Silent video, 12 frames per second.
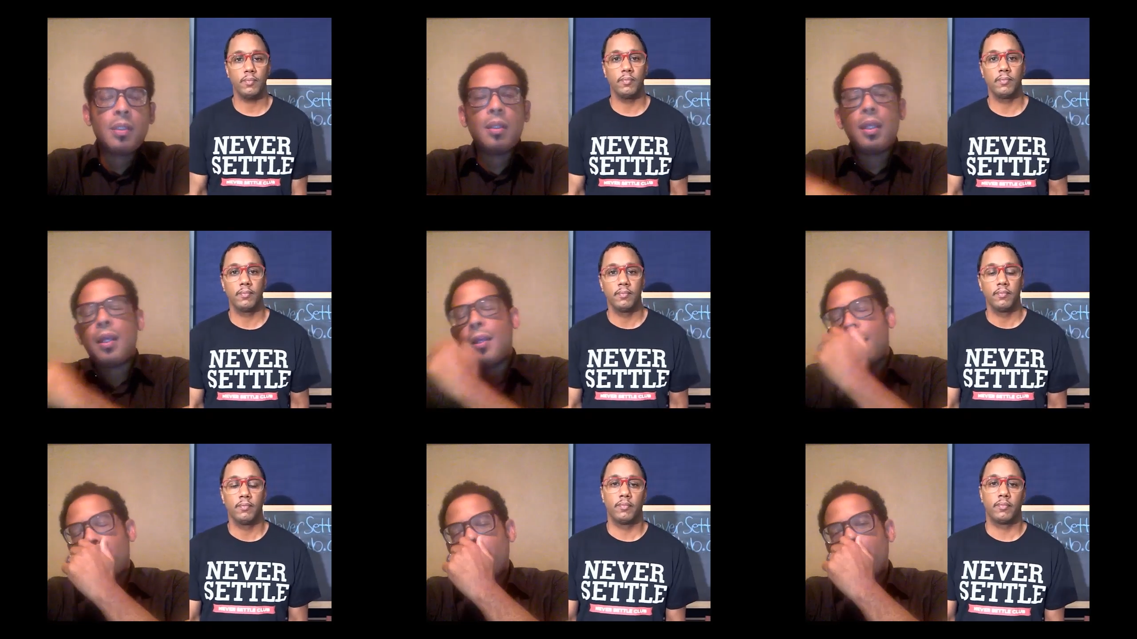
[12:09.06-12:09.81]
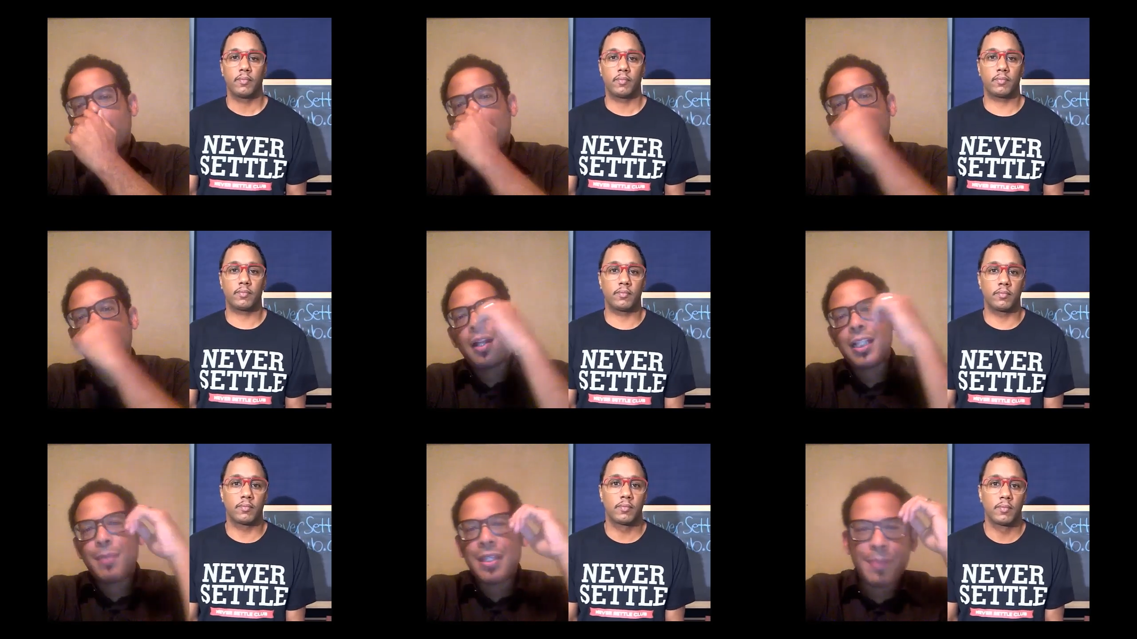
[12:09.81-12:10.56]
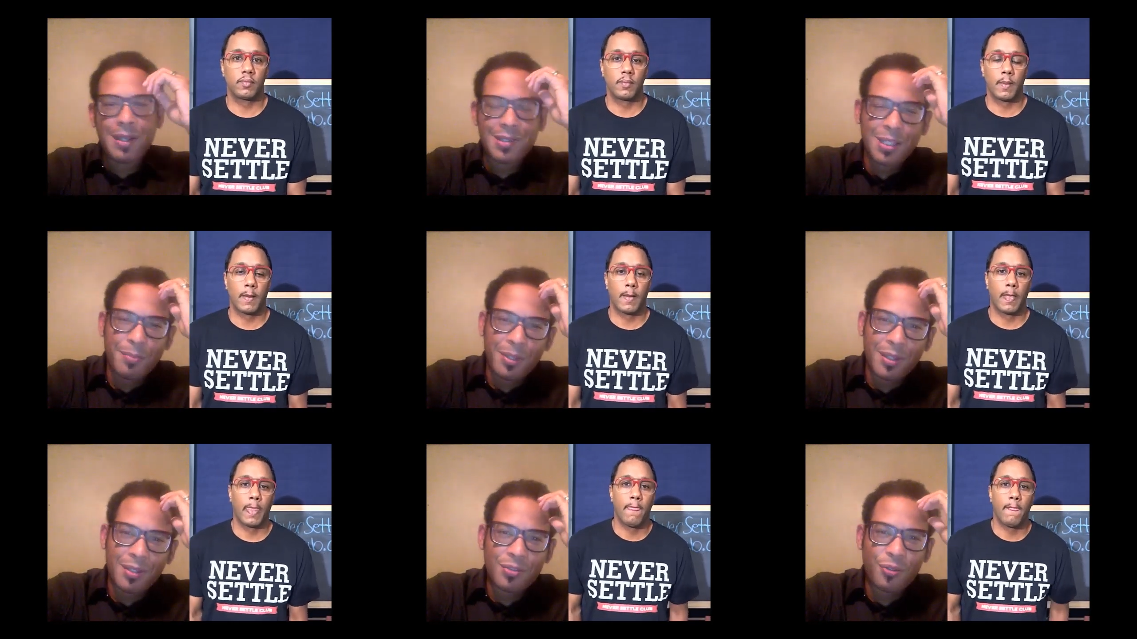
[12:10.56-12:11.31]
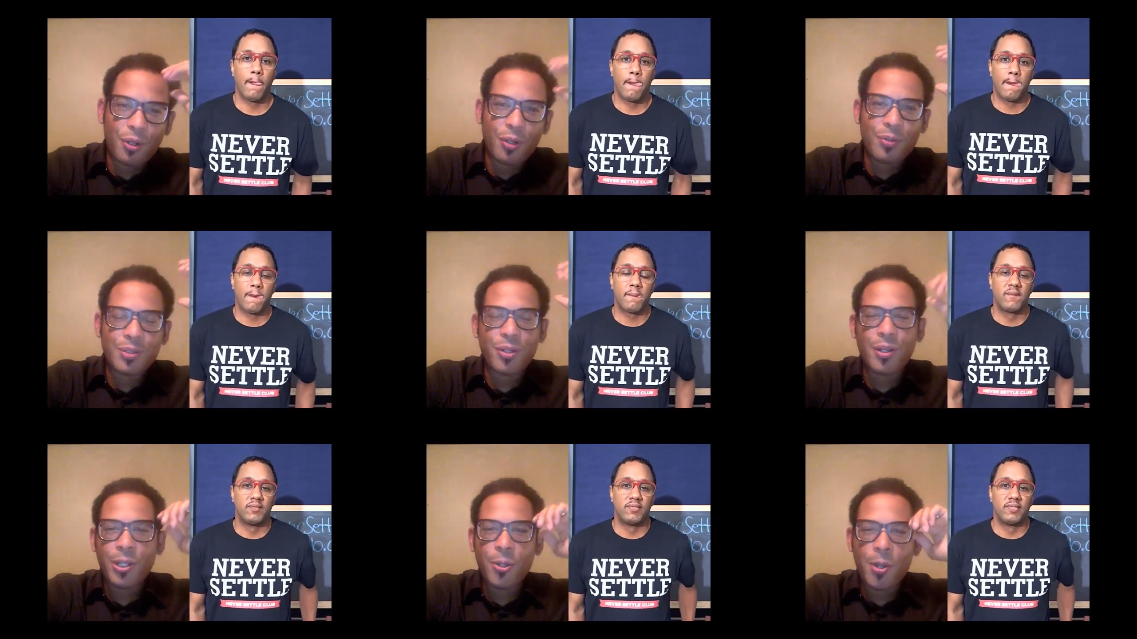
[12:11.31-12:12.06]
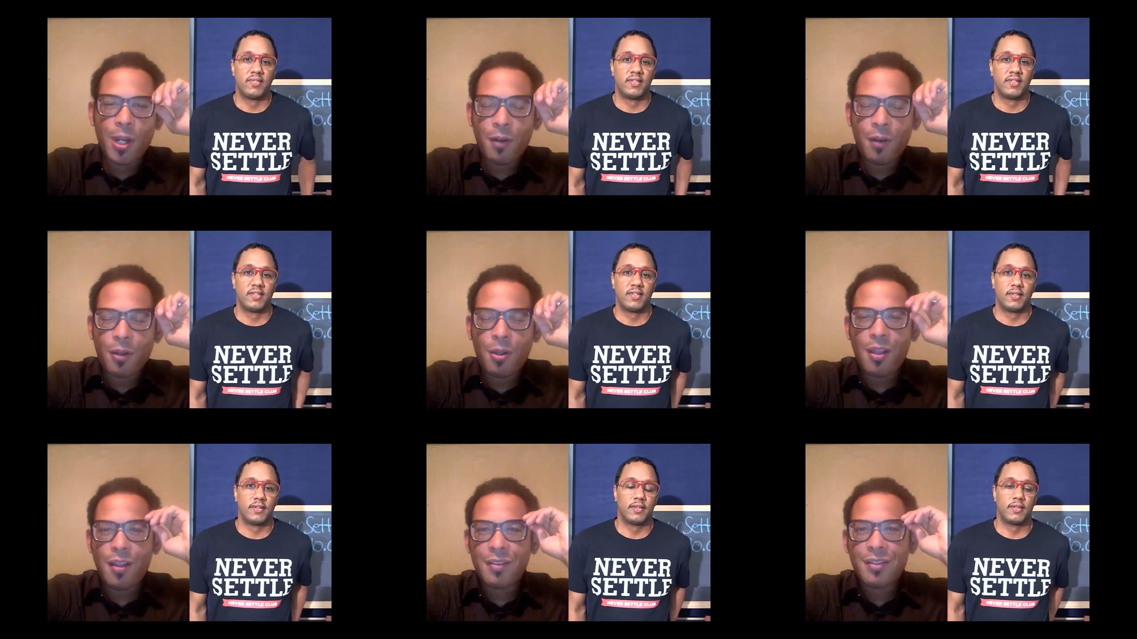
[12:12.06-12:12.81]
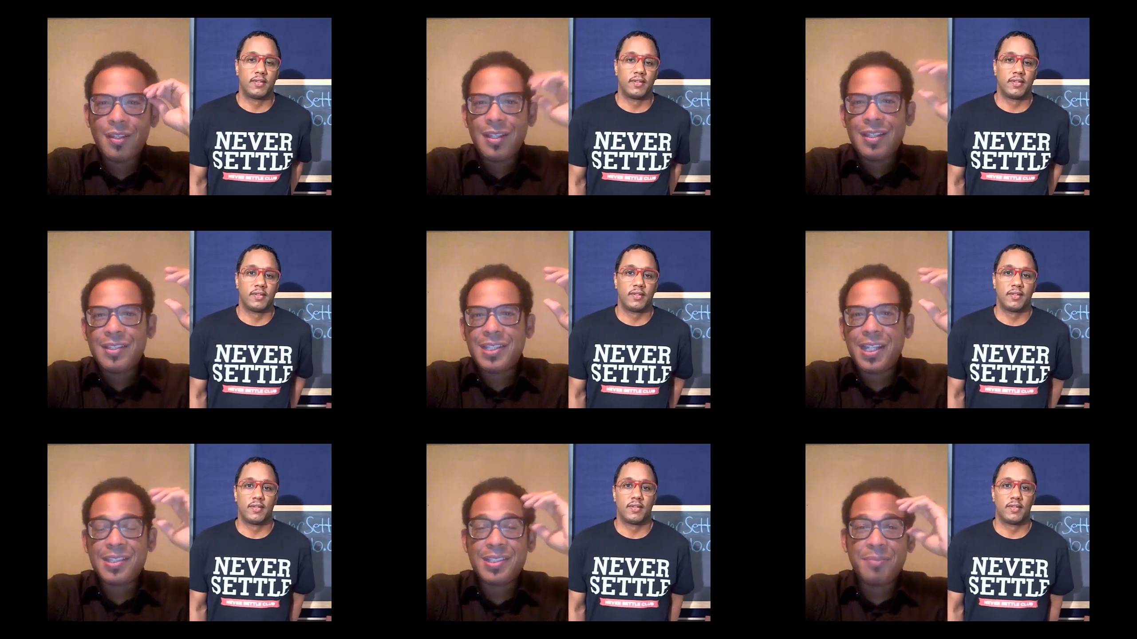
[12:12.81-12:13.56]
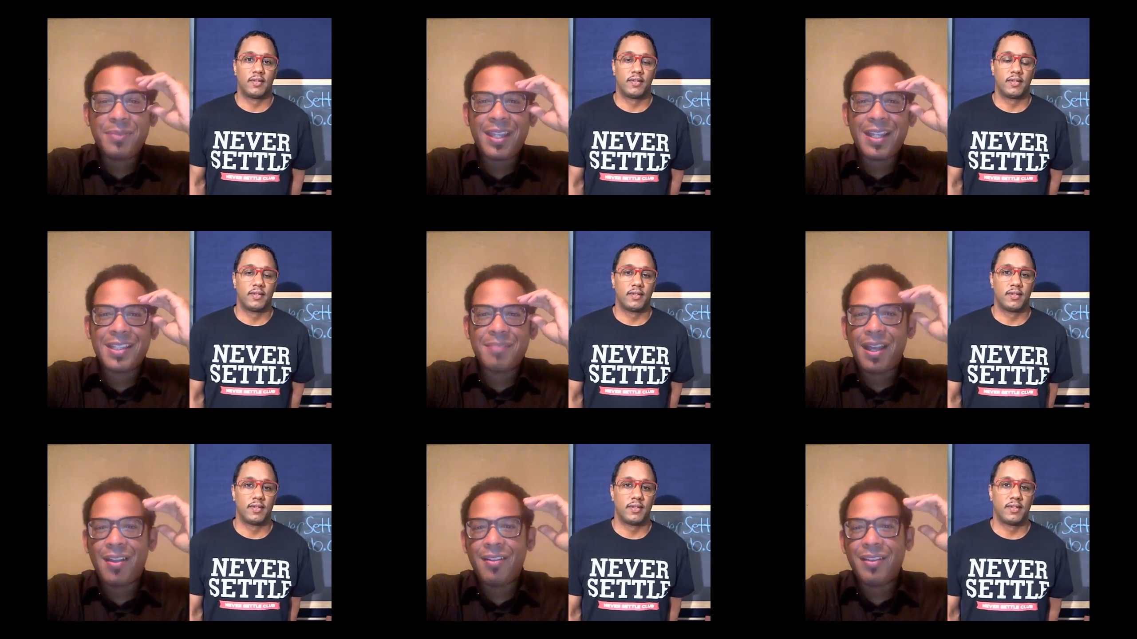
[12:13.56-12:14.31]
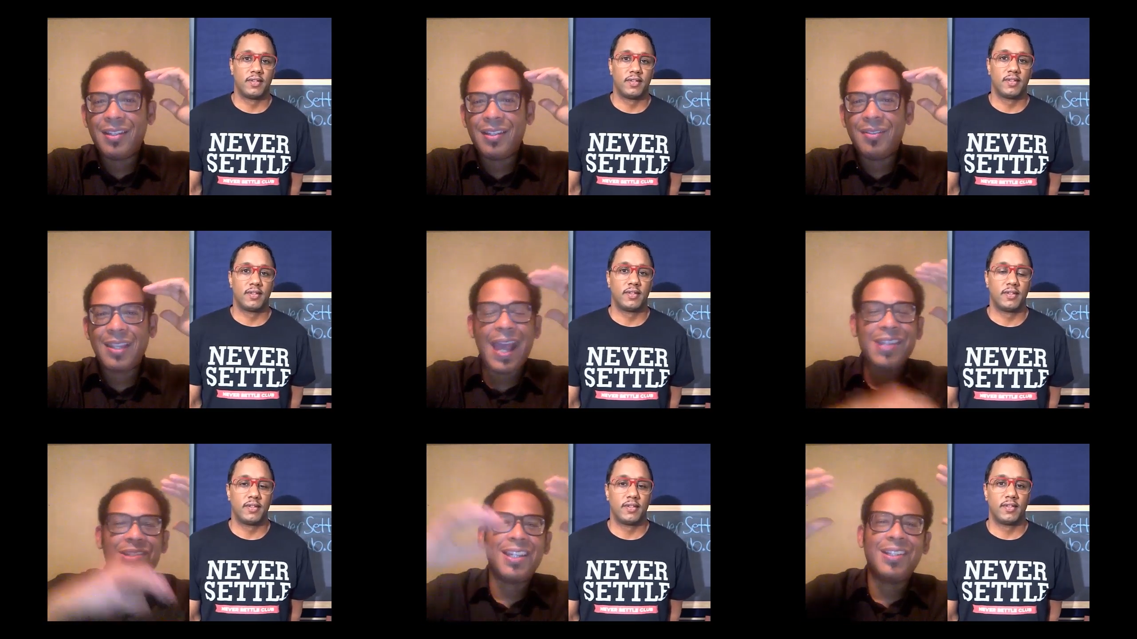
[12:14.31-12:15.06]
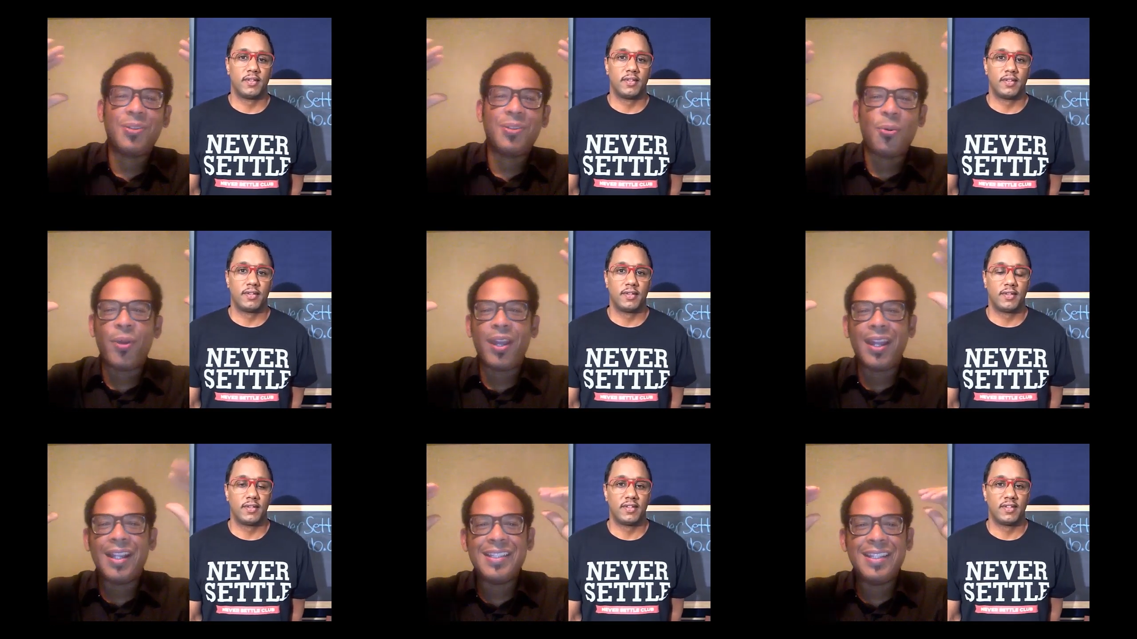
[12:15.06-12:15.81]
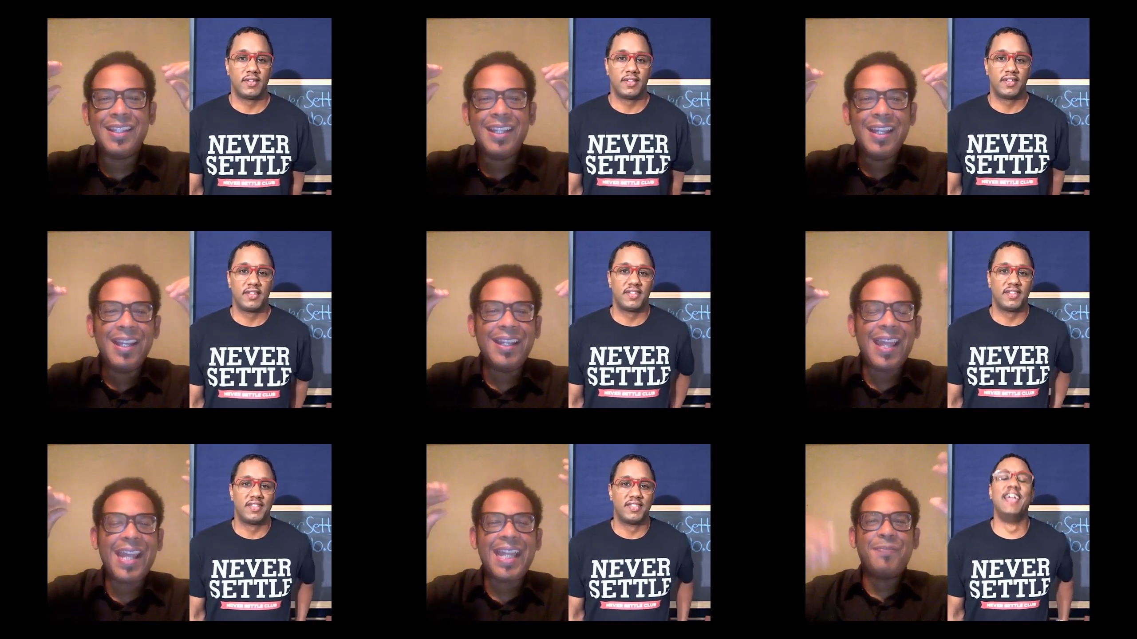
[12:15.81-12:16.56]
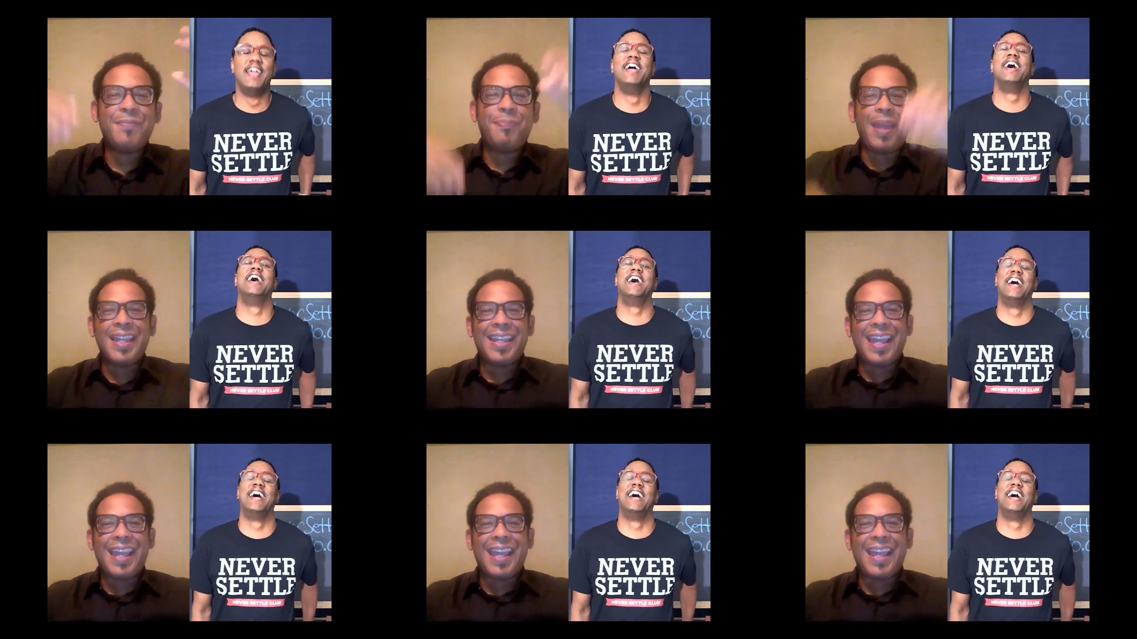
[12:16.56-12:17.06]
Speaker 1: But, so, uh, talk to me about some of the struggles early on. I recall seeing some things about, you know, cashing in coins and, and negative